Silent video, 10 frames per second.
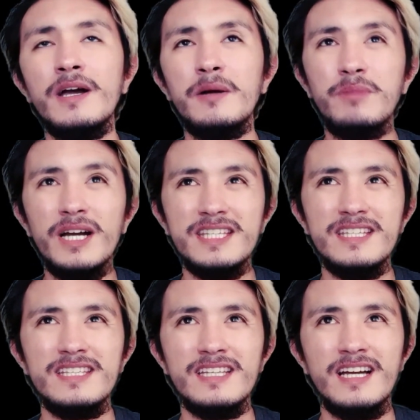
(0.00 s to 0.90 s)
But
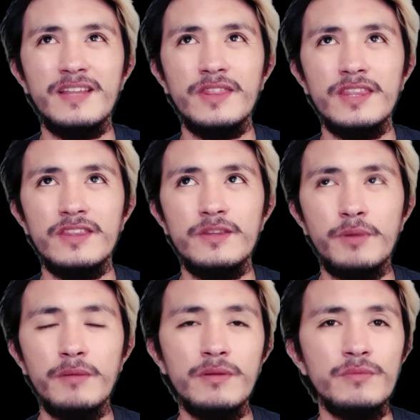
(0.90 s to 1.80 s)
the
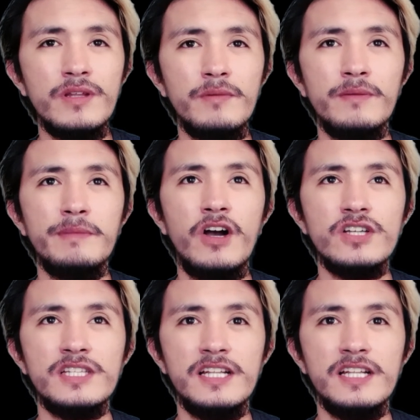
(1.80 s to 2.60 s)
problem with minoxidil